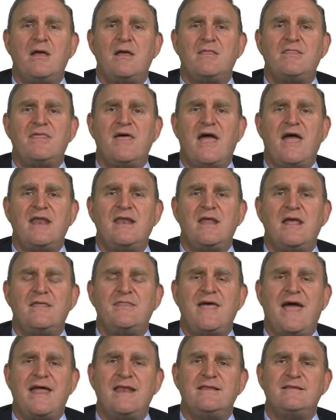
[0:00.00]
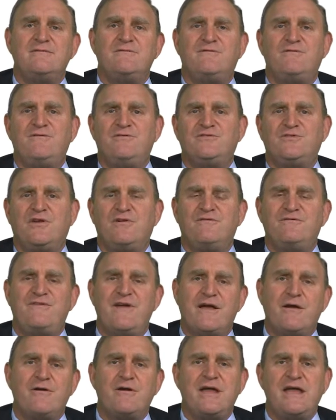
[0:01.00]
that that sort of
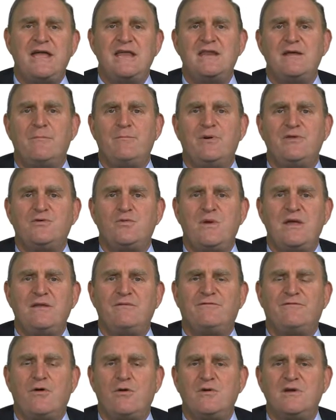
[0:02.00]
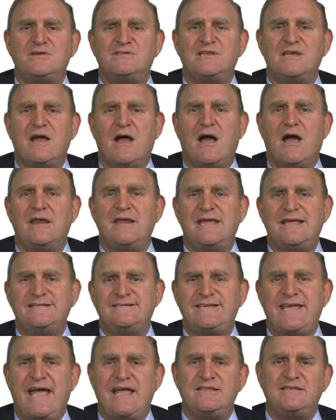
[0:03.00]
varied between focusing on
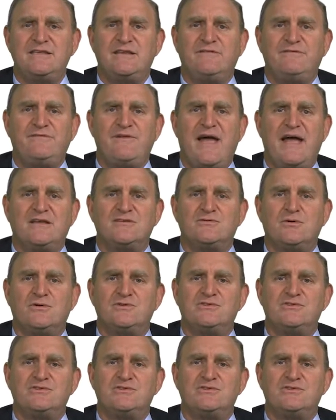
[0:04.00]
intent and effects or